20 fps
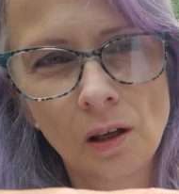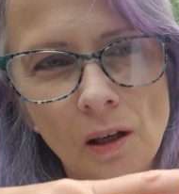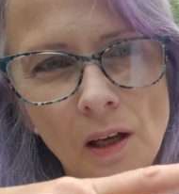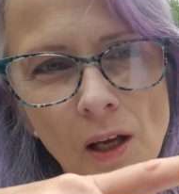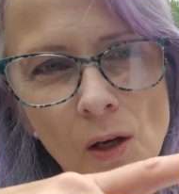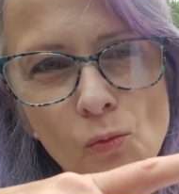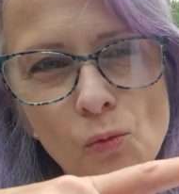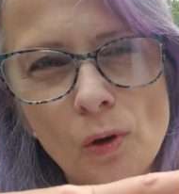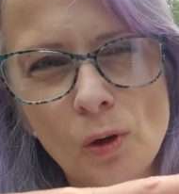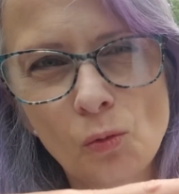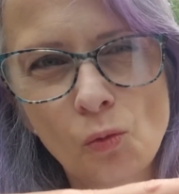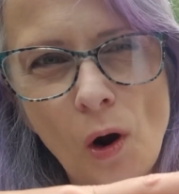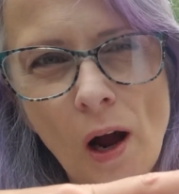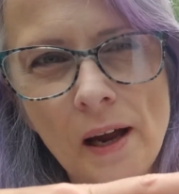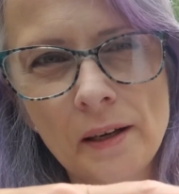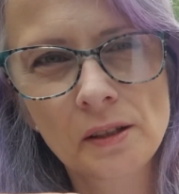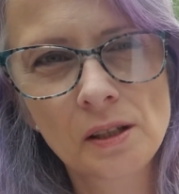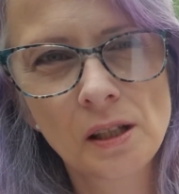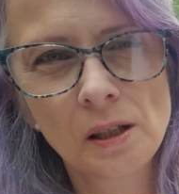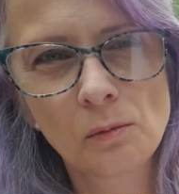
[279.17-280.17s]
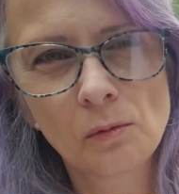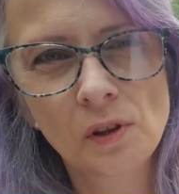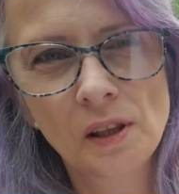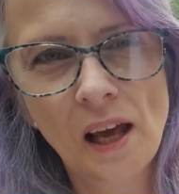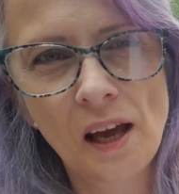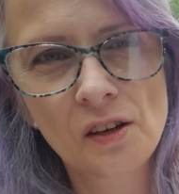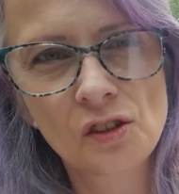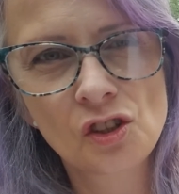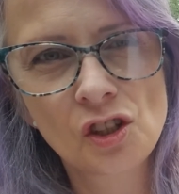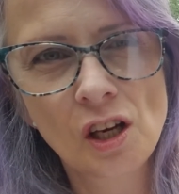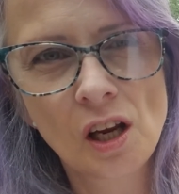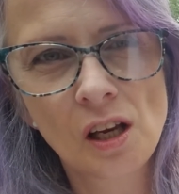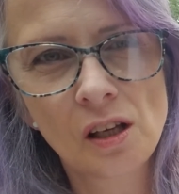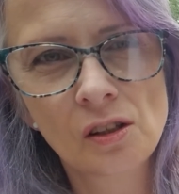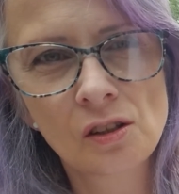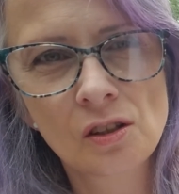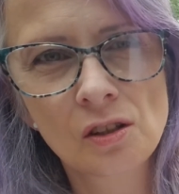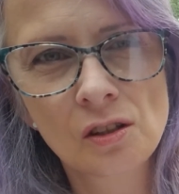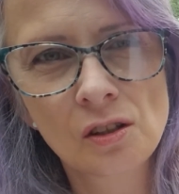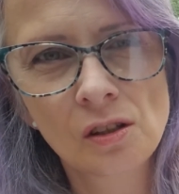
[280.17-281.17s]
and we're wanting that
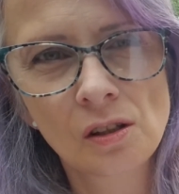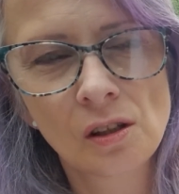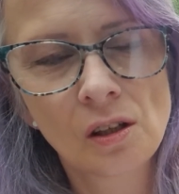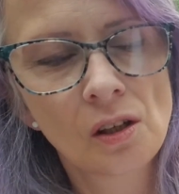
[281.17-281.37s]
change.